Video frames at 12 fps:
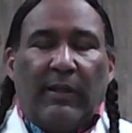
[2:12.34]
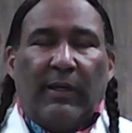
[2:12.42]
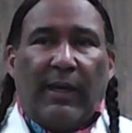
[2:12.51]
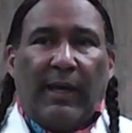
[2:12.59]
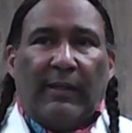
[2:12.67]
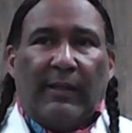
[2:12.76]

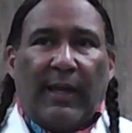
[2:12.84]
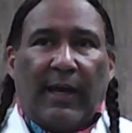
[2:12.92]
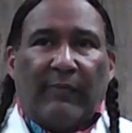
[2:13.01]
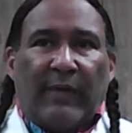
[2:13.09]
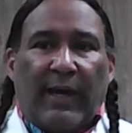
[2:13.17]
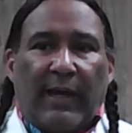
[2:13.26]
and that
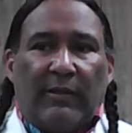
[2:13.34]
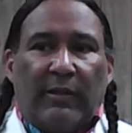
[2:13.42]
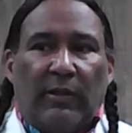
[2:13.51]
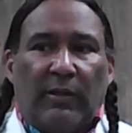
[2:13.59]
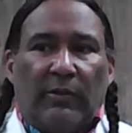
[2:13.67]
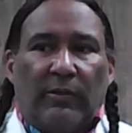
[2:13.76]
I've gotten to
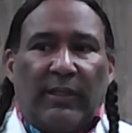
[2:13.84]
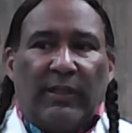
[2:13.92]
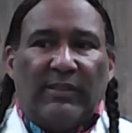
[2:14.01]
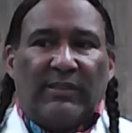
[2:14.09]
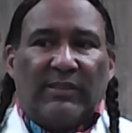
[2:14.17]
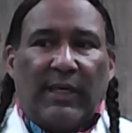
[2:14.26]
know. And
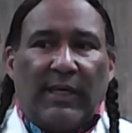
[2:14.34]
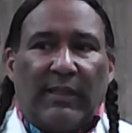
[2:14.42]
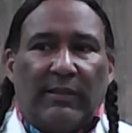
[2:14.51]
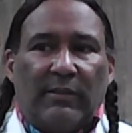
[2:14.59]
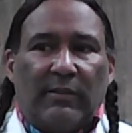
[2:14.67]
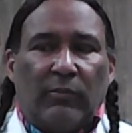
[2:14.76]
he
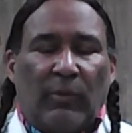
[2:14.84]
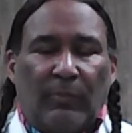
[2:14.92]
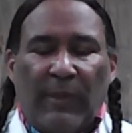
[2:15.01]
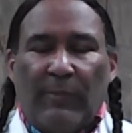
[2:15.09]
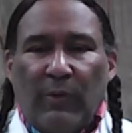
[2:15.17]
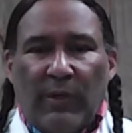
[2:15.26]
said, when
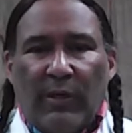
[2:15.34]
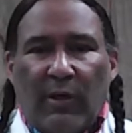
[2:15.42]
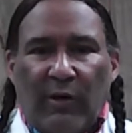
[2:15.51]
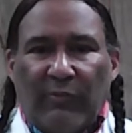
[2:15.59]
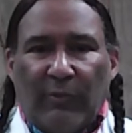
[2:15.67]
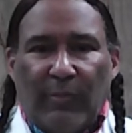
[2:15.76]
people get
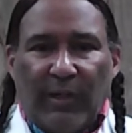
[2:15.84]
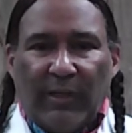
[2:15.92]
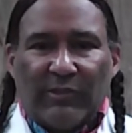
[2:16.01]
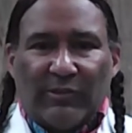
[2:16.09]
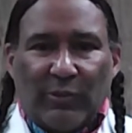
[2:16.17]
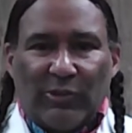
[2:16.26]
off a
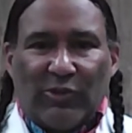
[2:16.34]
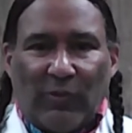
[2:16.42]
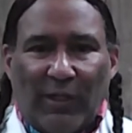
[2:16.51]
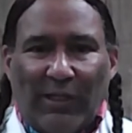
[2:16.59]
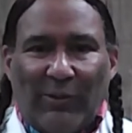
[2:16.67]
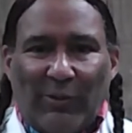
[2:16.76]
bus or a
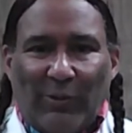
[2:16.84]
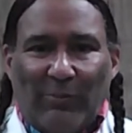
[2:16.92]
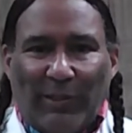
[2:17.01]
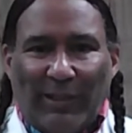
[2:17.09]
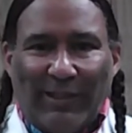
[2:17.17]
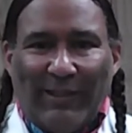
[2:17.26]
train or a
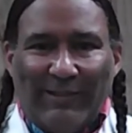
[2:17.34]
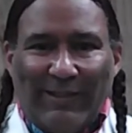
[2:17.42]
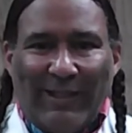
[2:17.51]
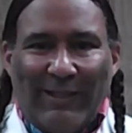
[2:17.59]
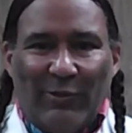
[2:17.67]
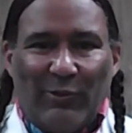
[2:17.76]
plane
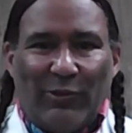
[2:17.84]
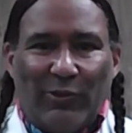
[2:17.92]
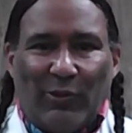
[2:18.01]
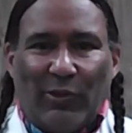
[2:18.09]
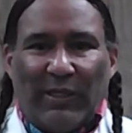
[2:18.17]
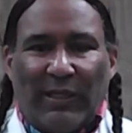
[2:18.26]
in New
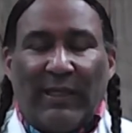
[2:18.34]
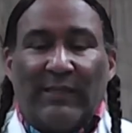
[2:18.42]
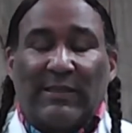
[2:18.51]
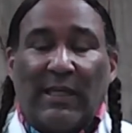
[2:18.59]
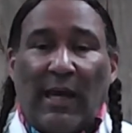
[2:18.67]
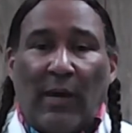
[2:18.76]
York, and they
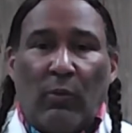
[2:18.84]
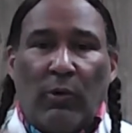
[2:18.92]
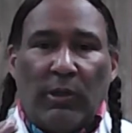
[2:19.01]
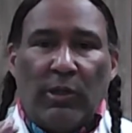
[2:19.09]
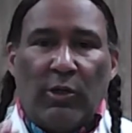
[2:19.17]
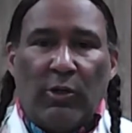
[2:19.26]
say, I
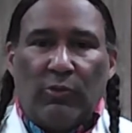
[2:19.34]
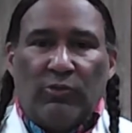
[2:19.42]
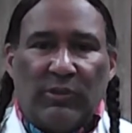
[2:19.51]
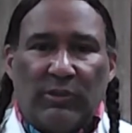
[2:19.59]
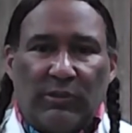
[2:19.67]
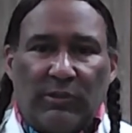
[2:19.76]
want to go
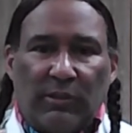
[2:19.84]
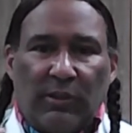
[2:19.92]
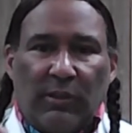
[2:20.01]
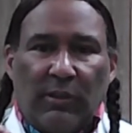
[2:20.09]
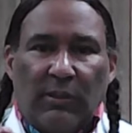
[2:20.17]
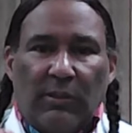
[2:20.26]
to the
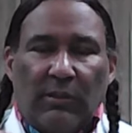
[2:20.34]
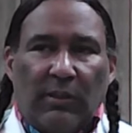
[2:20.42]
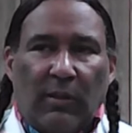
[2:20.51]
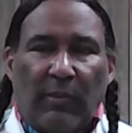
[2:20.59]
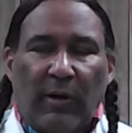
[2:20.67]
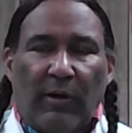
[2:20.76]

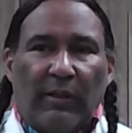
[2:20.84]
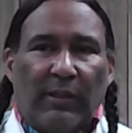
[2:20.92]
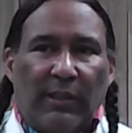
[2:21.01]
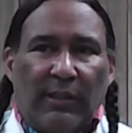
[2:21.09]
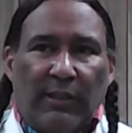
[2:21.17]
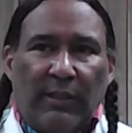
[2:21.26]
American
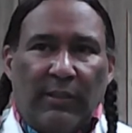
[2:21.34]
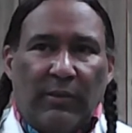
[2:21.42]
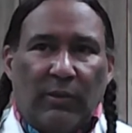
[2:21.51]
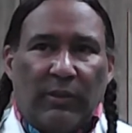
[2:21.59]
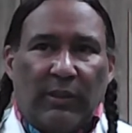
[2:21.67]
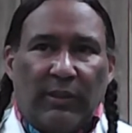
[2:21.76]
Indian
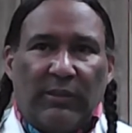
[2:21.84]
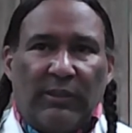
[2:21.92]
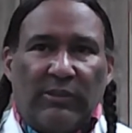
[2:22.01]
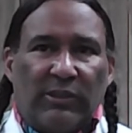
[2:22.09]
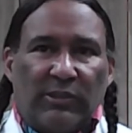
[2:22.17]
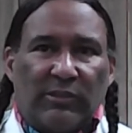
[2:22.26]
or the
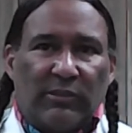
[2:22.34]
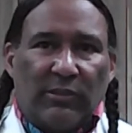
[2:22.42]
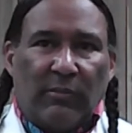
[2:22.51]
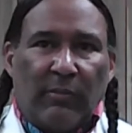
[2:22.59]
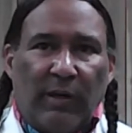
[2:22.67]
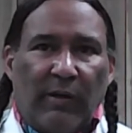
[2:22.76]
Indigenous
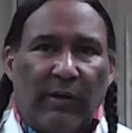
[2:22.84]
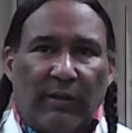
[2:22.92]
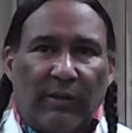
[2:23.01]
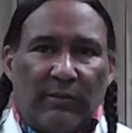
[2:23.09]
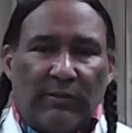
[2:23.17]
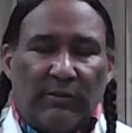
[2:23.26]

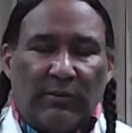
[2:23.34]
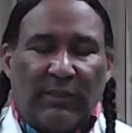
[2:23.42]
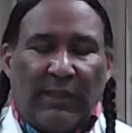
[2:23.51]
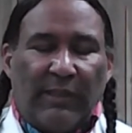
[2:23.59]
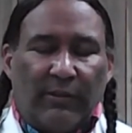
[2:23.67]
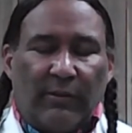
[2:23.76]
American
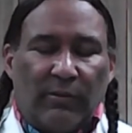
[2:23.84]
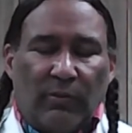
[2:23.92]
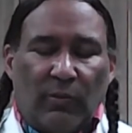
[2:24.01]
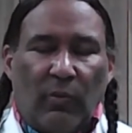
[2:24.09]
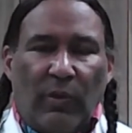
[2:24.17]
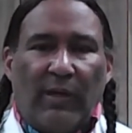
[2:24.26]
theater,
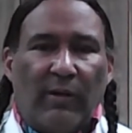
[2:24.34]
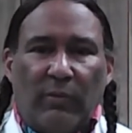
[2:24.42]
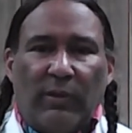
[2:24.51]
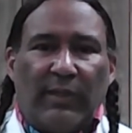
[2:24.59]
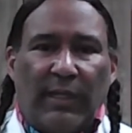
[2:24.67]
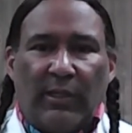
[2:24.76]
where
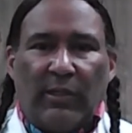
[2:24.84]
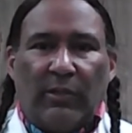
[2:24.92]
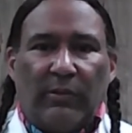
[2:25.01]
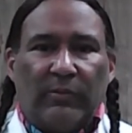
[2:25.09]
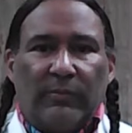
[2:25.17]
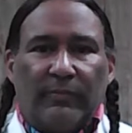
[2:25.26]
would they
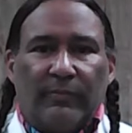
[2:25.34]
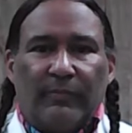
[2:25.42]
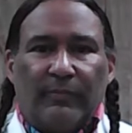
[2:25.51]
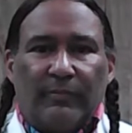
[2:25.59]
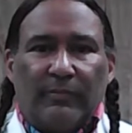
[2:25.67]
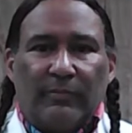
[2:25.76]
go?
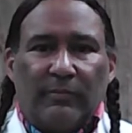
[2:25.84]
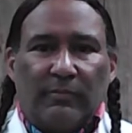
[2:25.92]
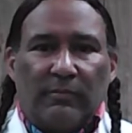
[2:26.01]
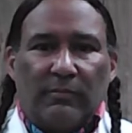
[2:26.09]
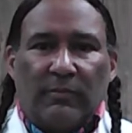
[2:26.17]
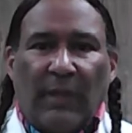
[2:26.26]

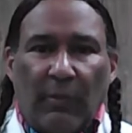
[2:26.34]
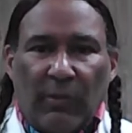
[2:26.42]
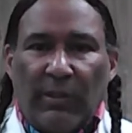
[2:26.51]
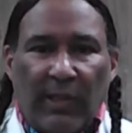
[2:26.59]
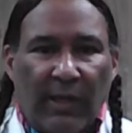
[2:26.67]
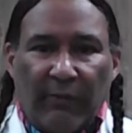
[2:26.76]
They
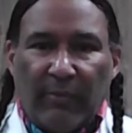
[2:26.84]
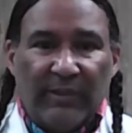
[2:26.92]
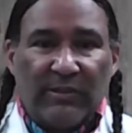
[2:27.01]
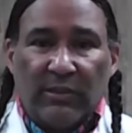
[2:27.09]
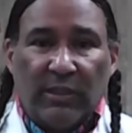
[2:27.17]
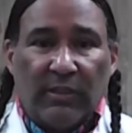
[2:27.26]
wouldn't have a
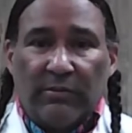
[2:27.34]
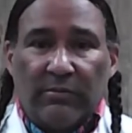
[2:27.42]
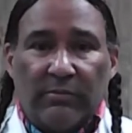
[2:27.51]
place to go.